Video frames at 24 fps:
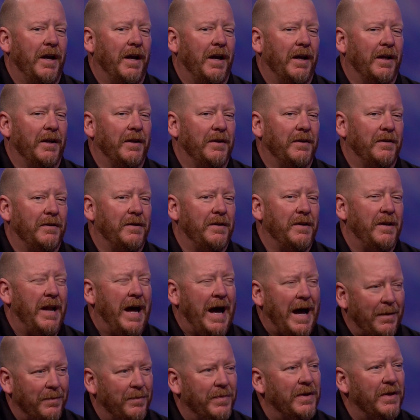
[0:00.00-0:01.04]
and
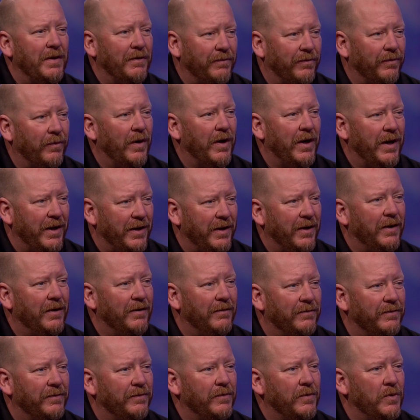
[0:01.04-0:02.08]
not be afraid
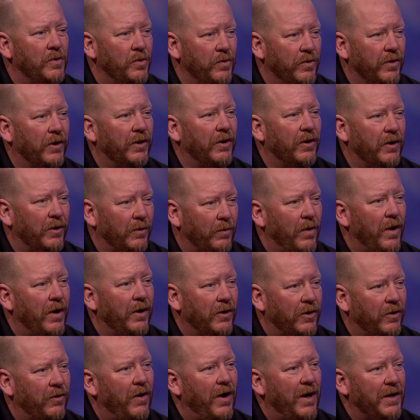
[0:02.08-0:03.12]
of who they're going to run
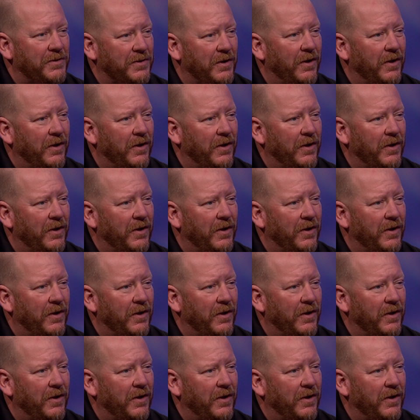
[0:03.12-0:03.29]
across